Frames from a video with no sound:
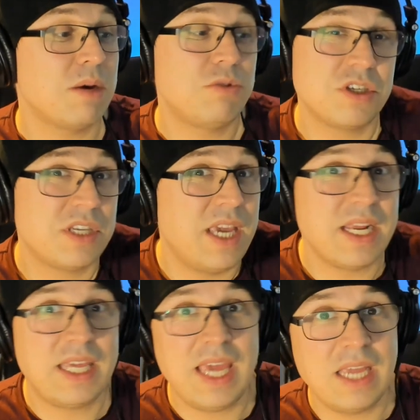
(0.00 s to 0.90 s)
I would just get
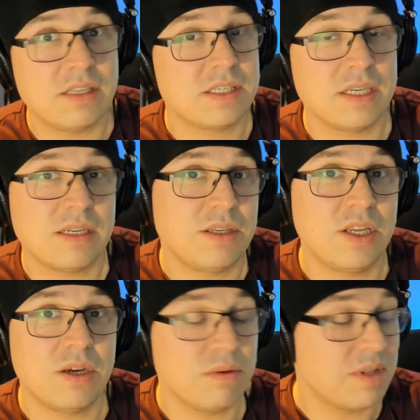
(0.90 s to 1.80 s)
a case and,
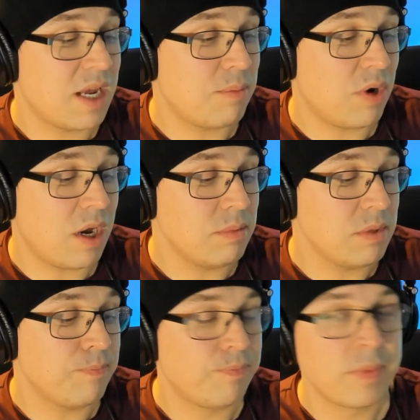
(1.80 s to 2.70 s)
not a problem.